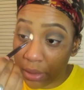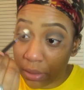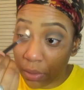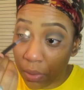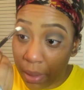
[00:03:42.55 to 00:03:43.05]

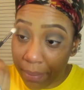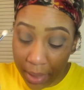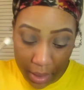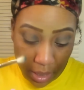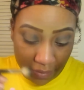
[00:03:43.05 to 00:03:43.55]
So I
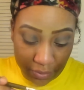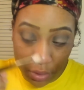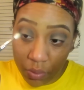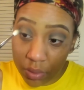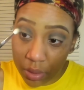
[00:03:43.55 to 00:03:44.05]
might have to
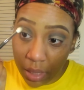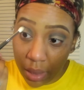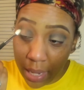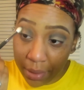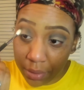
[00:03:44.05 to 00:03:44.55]
go into that
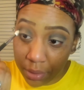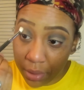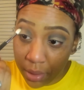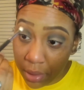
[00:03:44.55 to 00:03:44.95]
lighter